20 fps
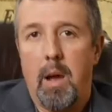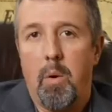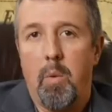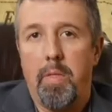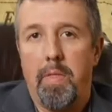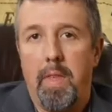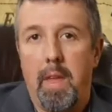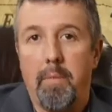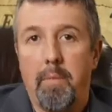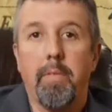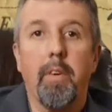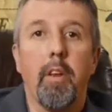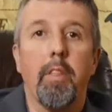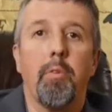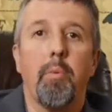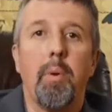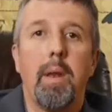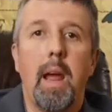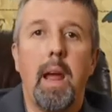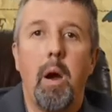down with them for a
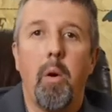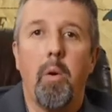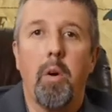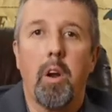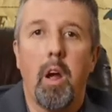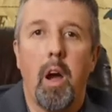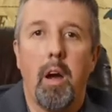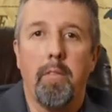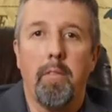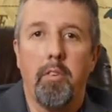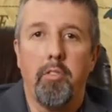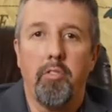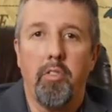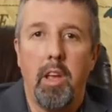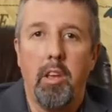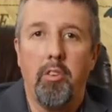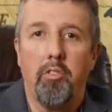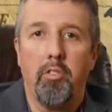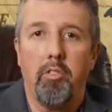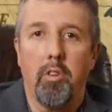3-hour
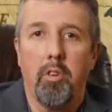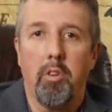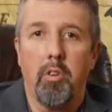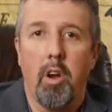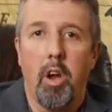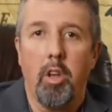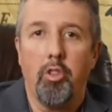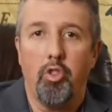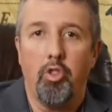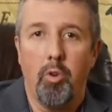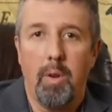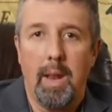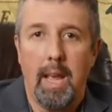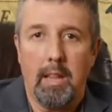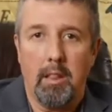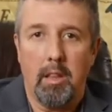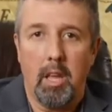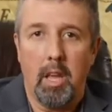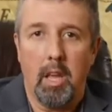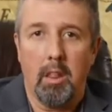conversation on June
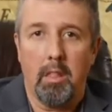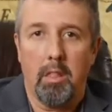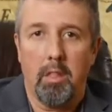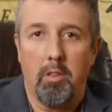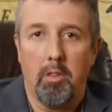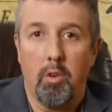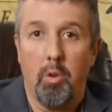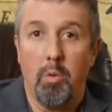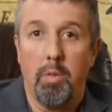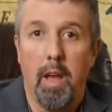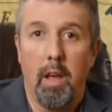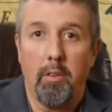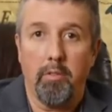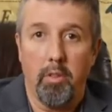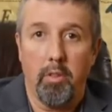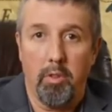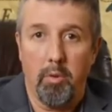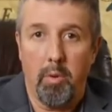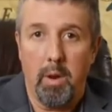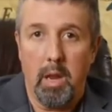18,
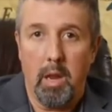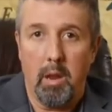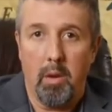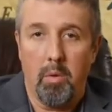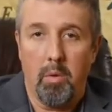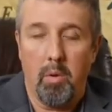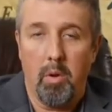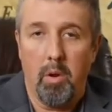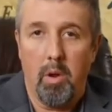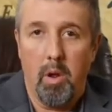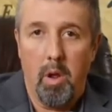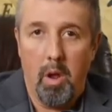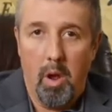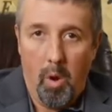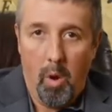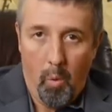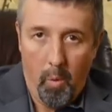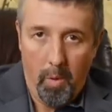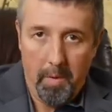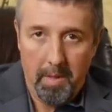2003,
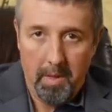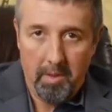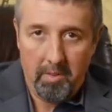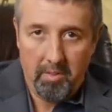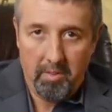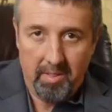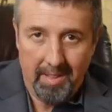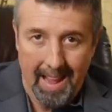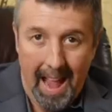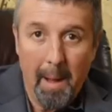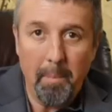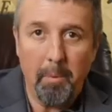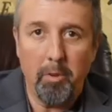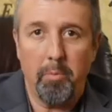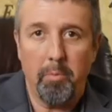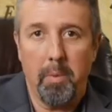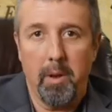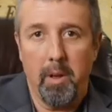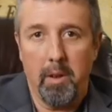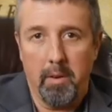where the
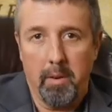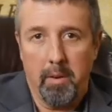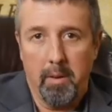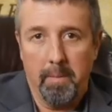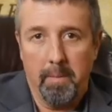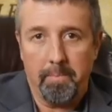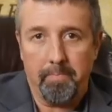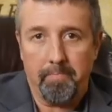establishment